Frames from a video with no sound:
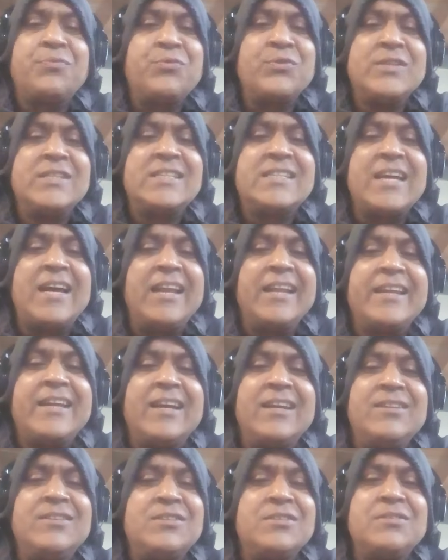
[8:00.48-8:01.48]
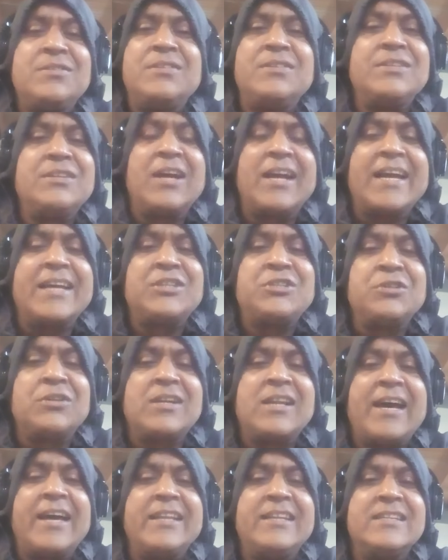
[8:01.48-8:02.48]
freestyle again. I should
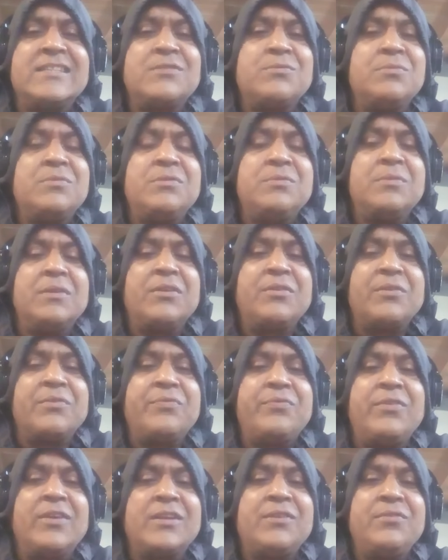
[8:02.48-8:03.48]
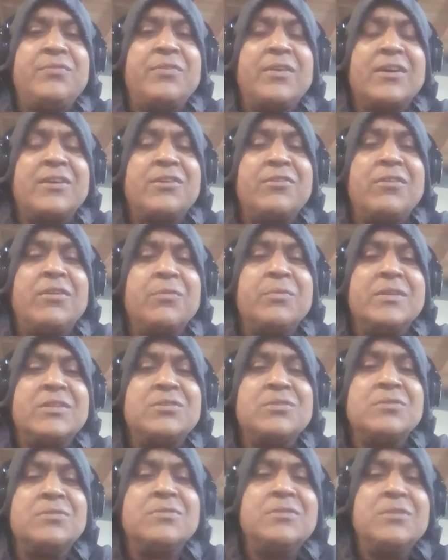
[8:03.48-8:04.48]
clap this. I don't know fuck you fucking around with too.